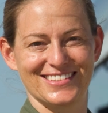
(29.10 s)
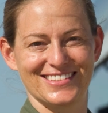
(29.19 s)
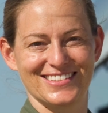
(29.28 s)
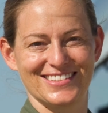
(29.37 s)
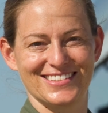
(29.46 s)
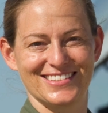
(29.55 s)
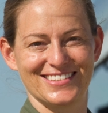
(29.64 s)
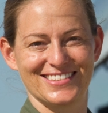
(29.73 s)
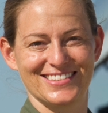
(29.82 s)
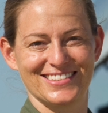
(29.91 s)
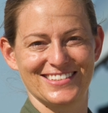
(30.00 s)

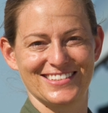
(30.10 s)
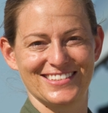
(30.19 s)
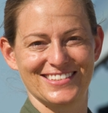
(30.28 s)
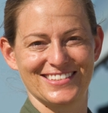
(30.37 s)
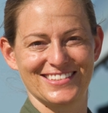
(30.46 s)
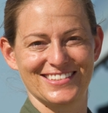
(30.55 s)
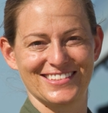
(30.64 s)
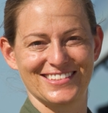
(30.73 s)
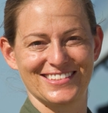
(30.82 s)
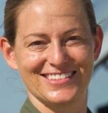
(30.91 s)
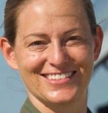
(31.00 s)

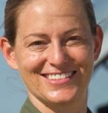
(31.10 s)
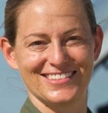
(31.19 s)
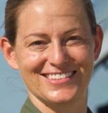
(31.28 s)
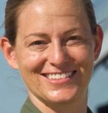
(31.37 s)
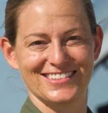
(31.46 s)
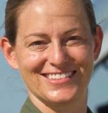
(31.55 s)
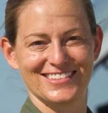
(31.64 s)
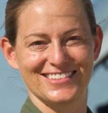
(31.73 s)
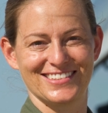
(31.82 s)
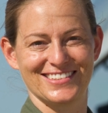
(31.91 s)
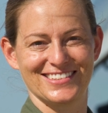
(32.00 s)

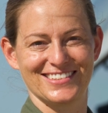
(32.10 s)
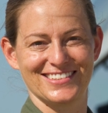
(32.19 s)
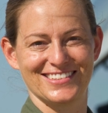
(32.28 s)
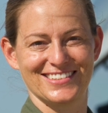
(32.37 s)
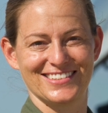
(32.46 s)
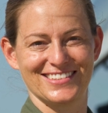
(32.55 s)
[no speech]